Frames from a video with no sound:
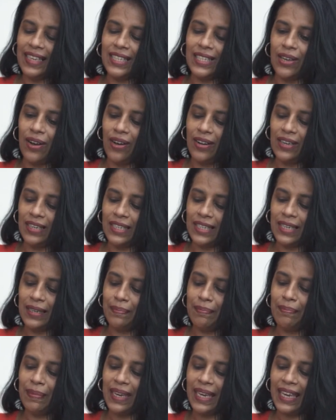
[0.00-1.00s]
the salt.
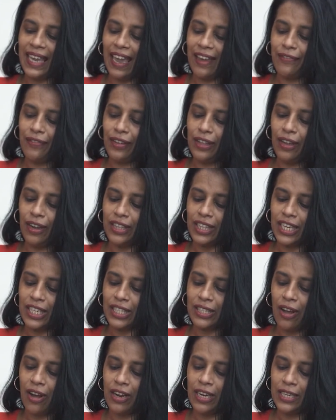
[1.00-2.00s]
Be careful on the
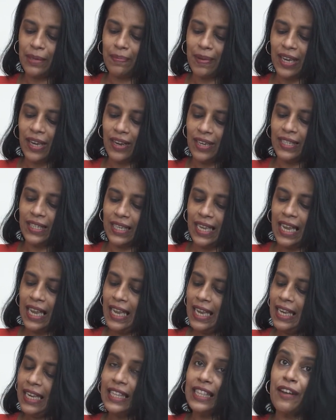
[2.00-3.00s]
salt because
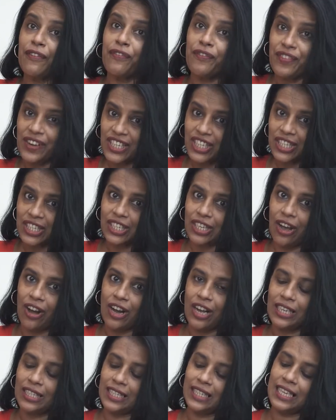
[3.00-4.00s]
the fish
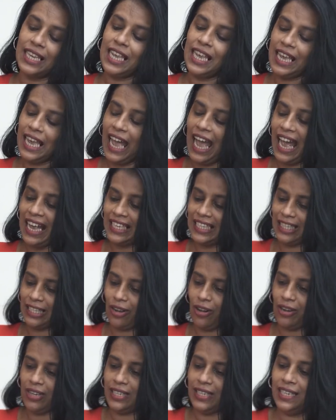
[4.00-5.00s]
sauce has
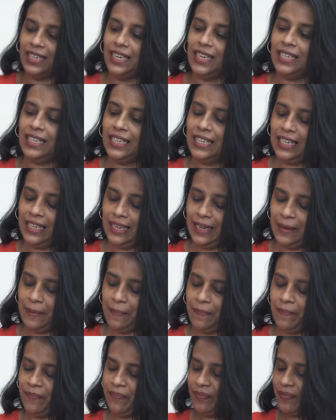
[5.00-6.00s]
salt in it.
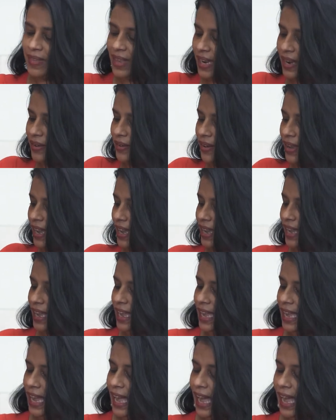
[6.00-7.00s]
Okay.
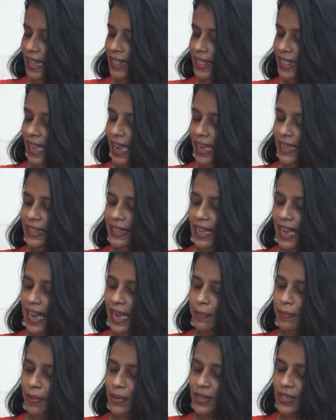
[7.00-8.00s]
And then
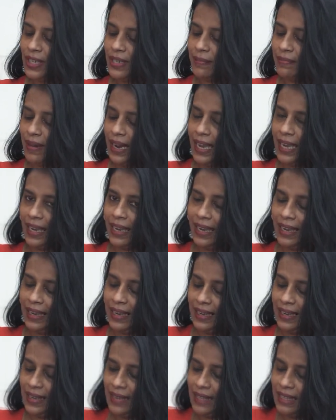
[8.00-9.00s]
I put in
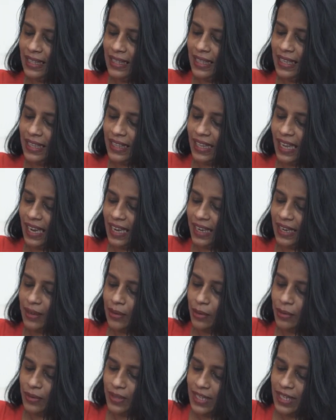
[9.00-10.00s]
the thick
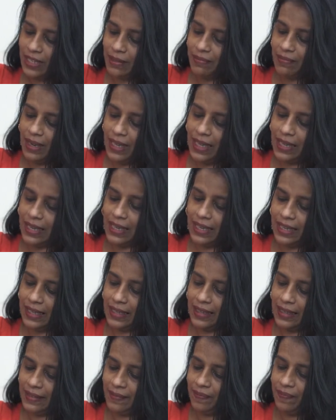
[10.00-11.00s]
coconut milk.
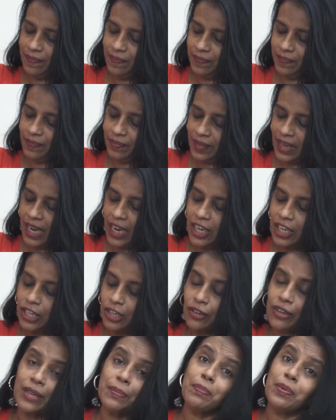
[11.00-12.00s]

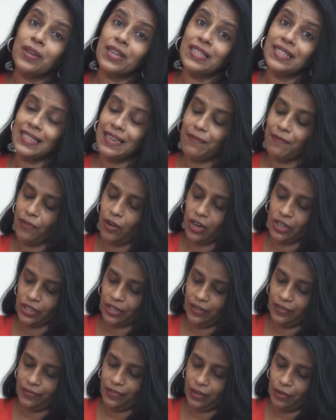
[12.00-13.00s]
You can put in some
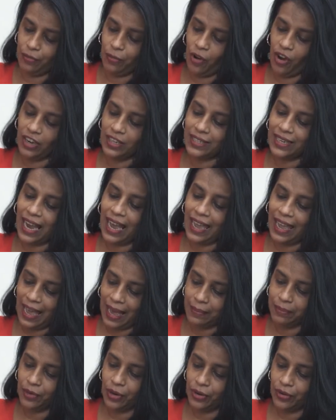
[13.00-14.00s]
water if you want. I
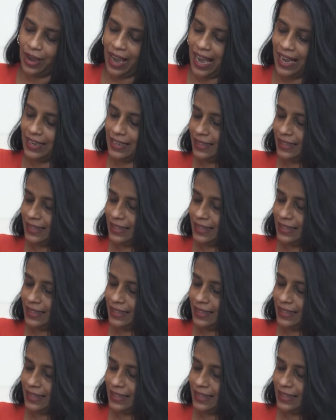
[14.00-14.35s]
am going to add